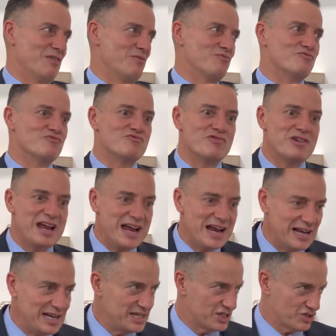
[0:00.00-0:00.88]

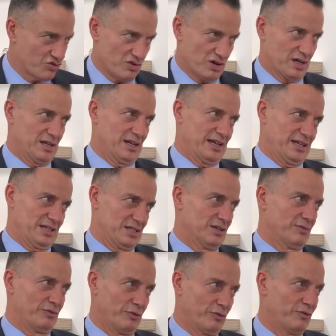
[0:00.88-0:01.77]
really struggling
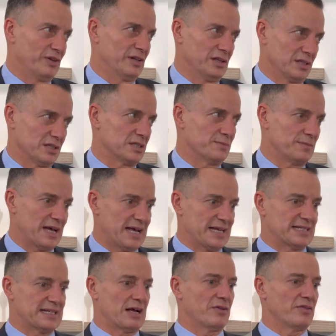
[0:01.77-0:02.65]
to fulfill the
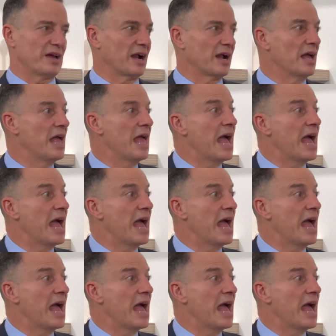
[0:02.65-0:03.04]
demand out there.